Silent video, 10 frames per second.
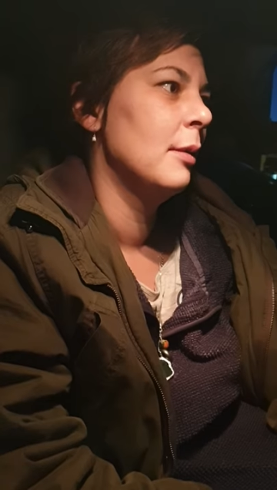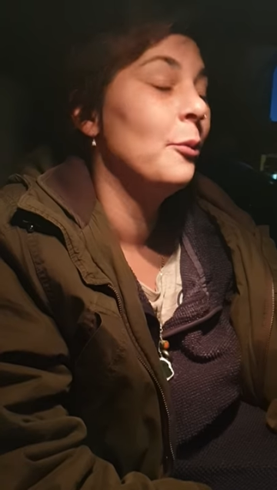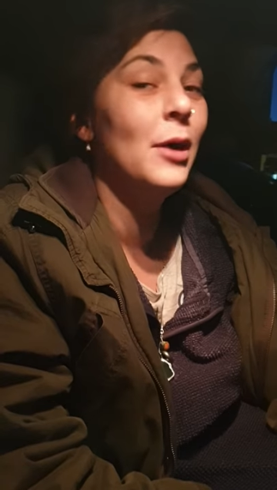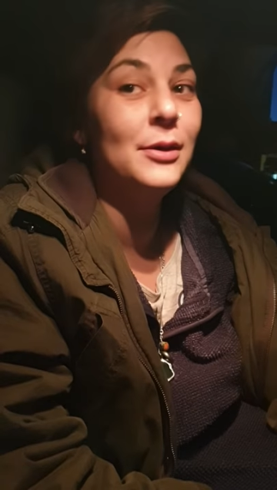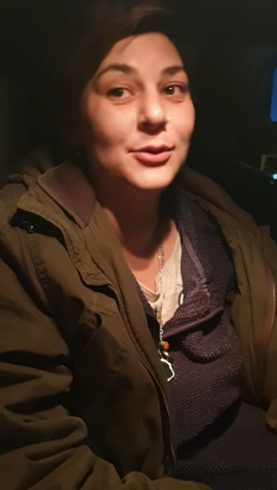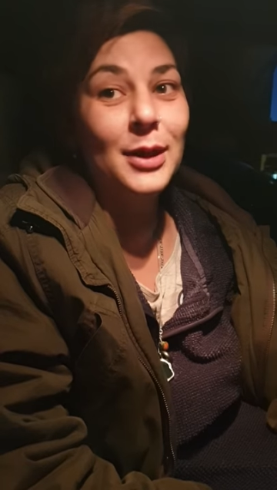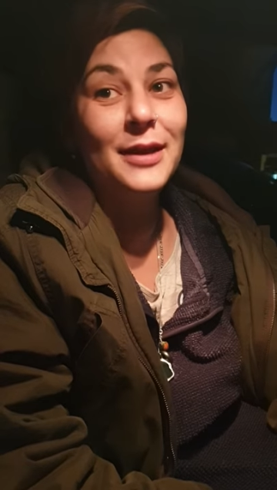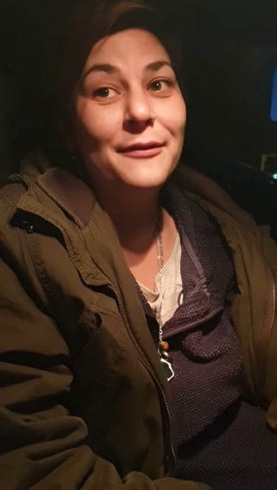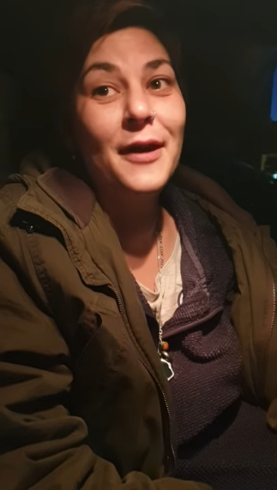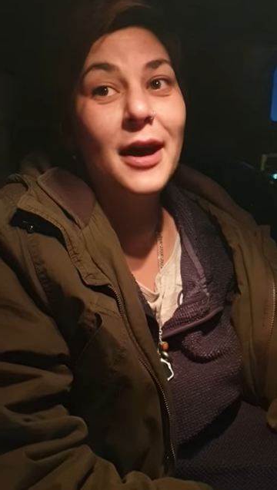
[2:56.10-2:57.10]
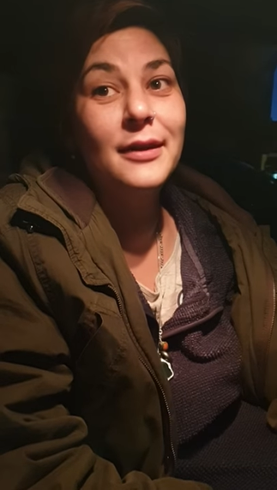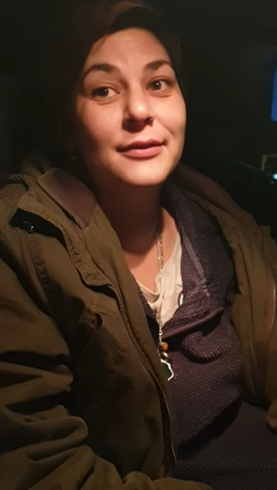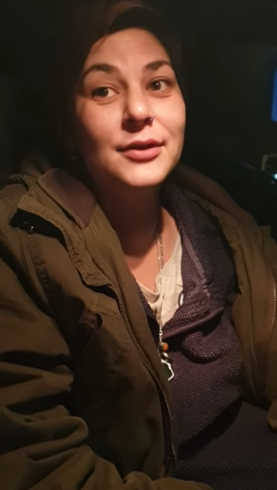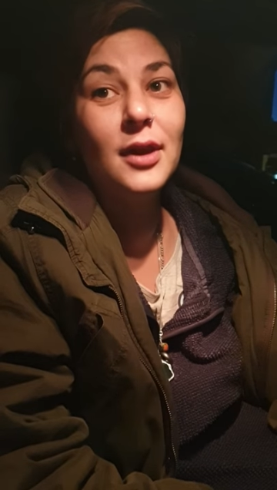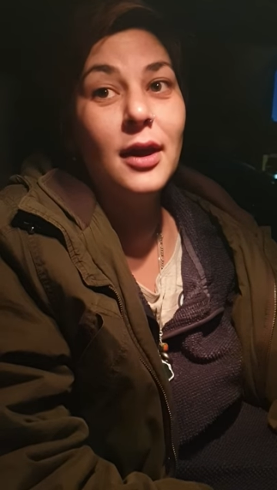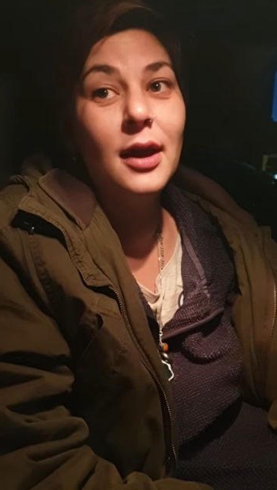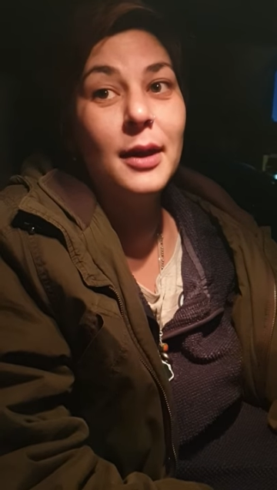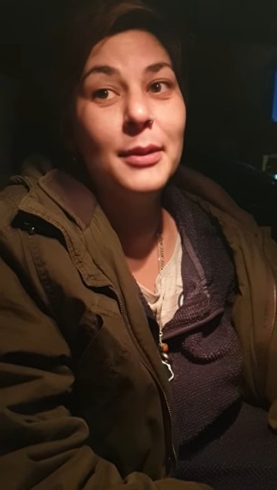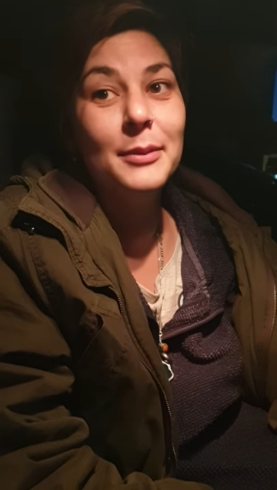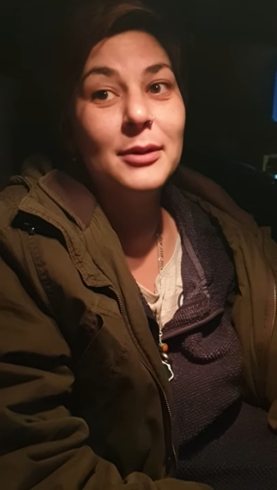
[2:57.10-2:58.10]
well, I was awake at five, so I
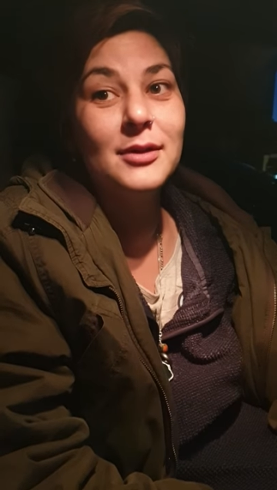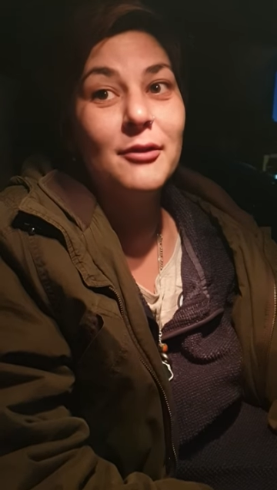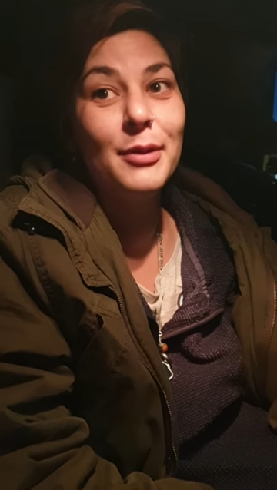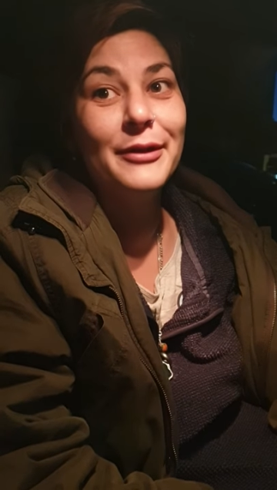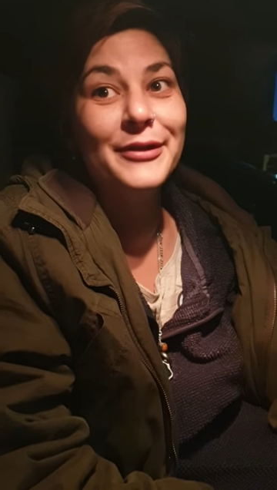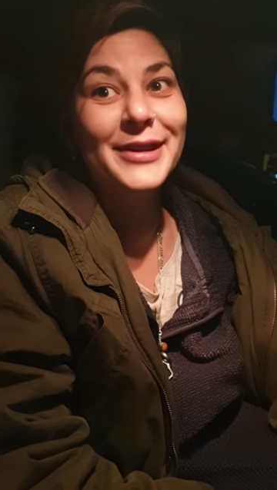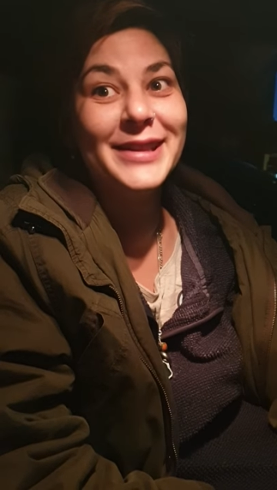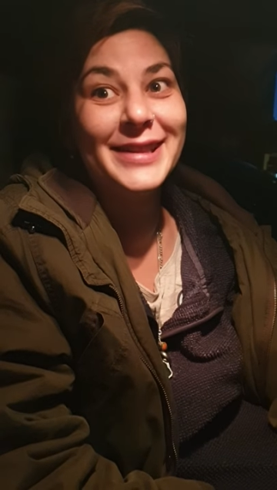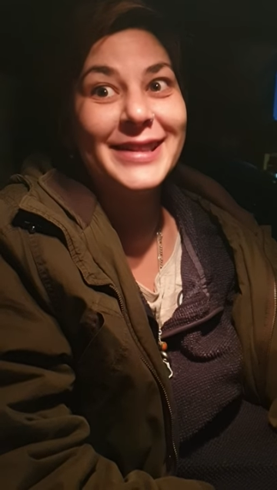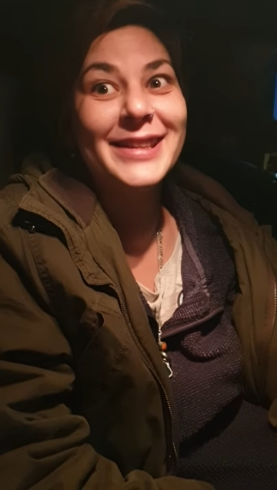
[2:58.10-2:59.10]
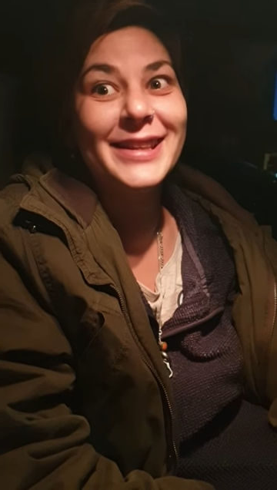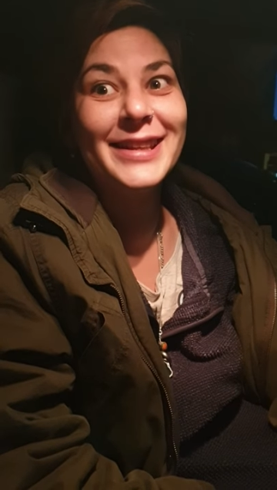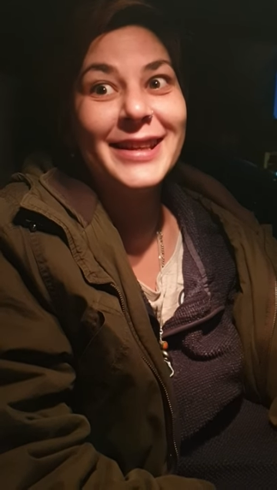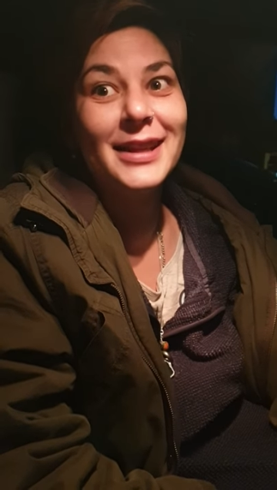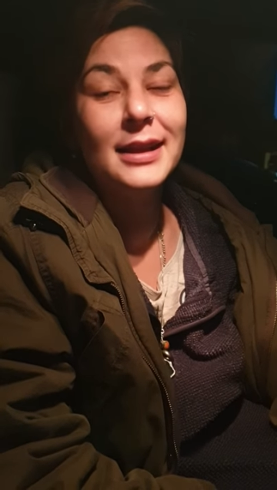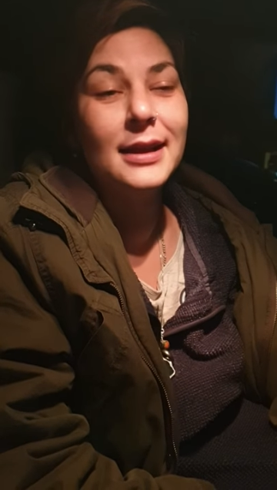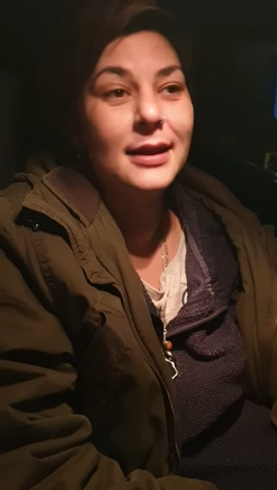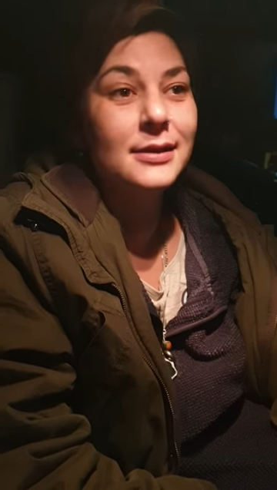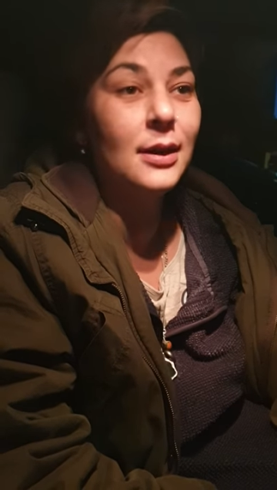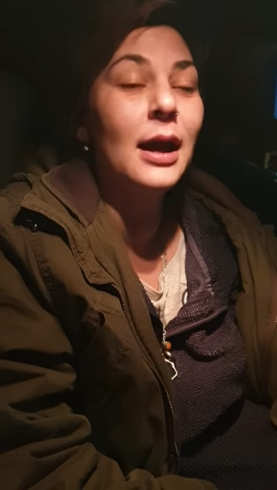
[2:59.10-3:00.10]
made myself breakfast.
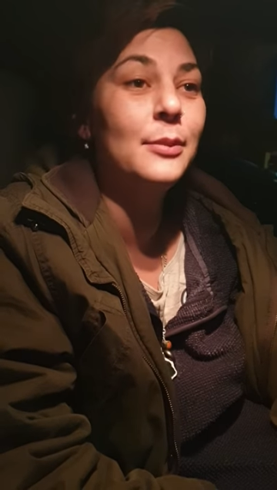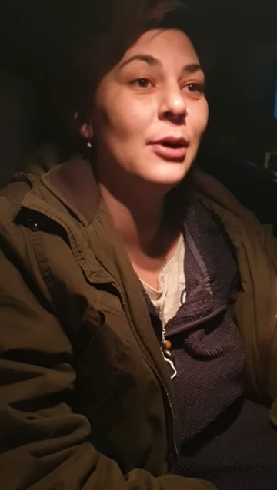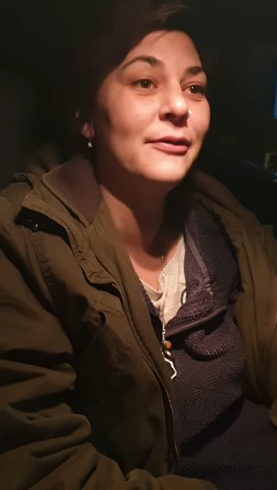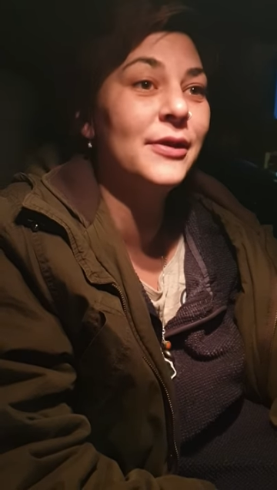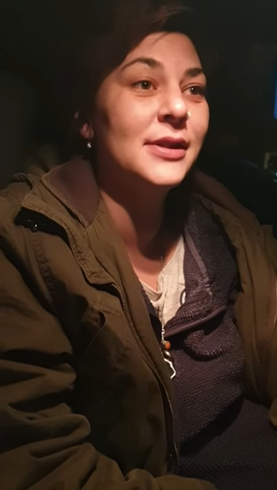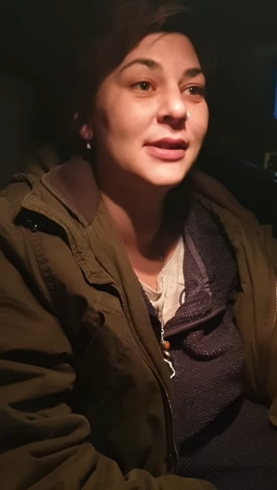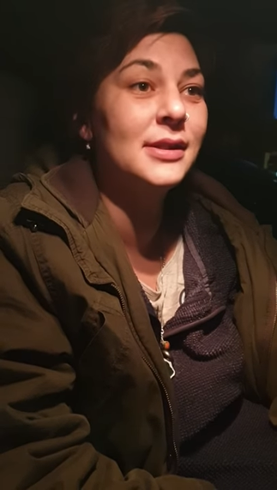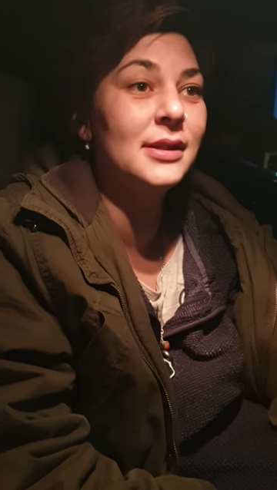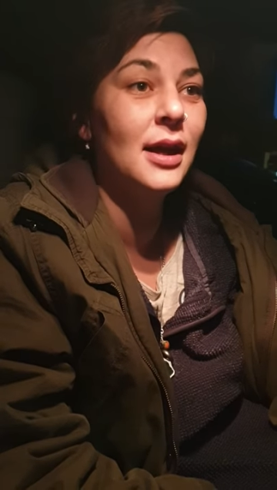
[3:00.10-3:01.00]
So I had breakfasts.